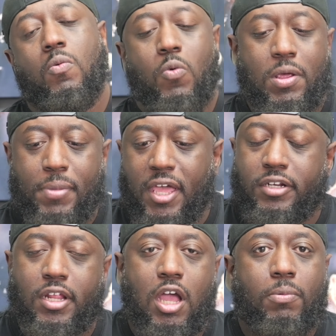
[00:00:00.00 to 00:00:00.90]
what
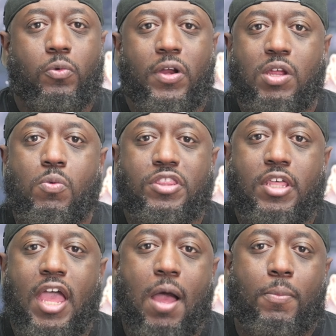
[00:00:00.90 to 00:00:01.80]
better to upgrade with
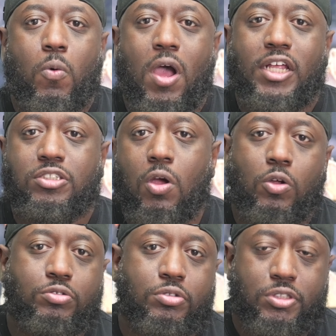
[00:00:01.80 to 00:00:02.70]
the Apple Watch
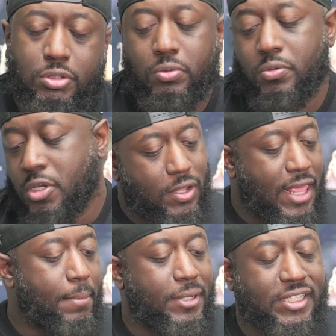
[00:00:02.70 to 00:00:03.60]
Ultra 2. With
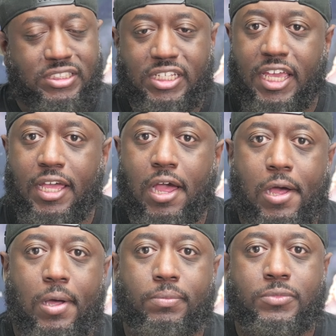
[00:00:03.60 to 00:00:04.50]
that being said,
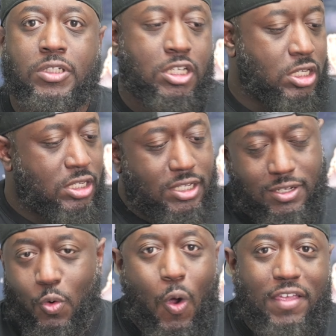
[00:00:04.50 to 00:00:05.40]

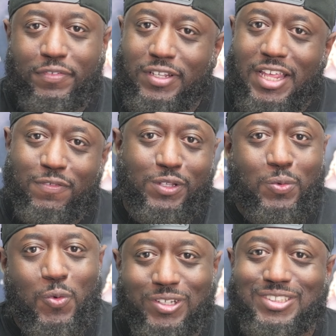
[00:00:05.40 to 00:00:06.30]
wifey definitely
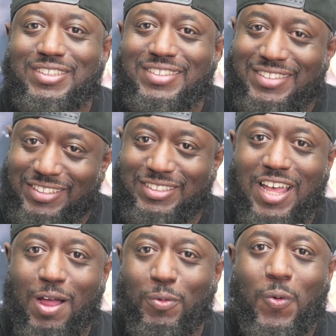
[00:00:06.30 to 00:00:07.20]
wants this
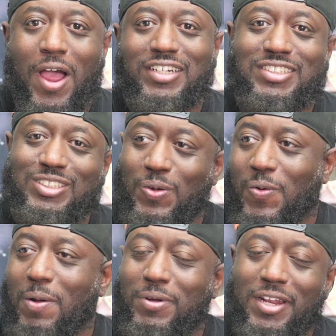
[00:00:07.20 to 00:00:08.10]
Apple Watch,
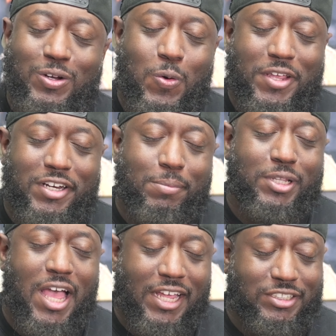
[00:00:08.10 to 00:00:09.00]
so I'm gonna go ahead and
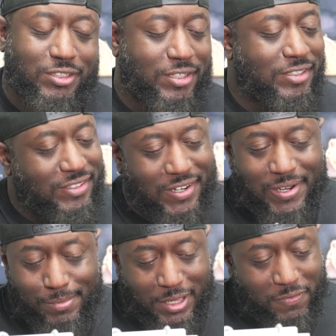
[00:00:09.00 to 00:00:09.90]
oblige her
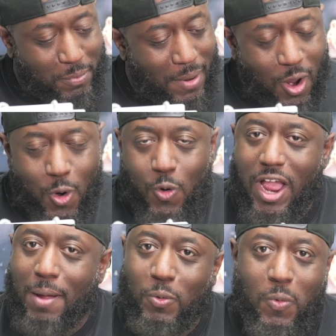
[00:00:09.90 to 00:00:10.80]
and give her my old
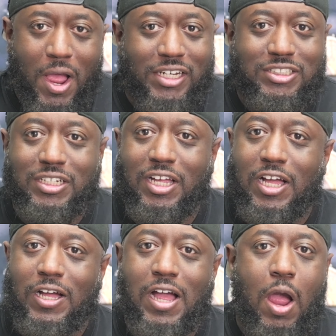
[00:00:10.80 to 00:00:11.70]
Apple Watch.
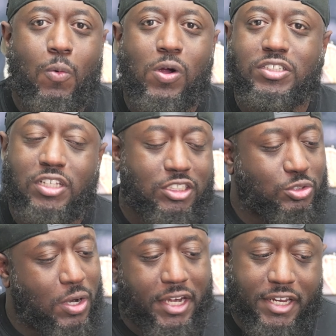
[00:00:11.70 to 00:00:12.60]
I was gonna
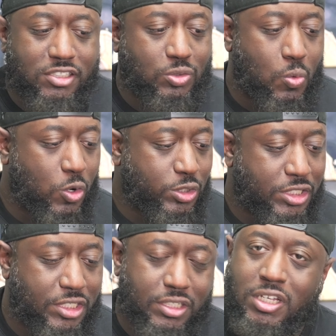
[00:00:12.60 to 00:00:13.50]
trade in towards
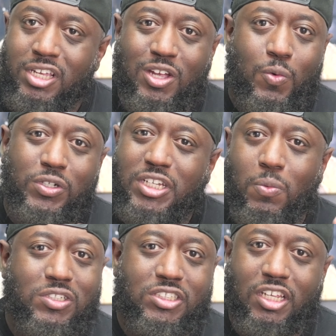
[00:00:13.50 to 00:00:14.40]
it, which they
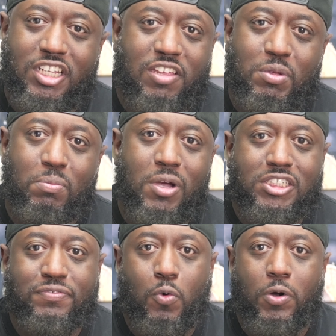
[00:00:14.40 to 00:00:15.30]
wasn't gonna give me
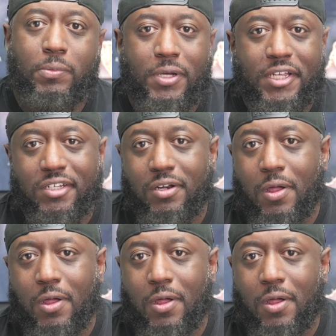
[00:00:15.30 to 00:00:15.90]
much for it, but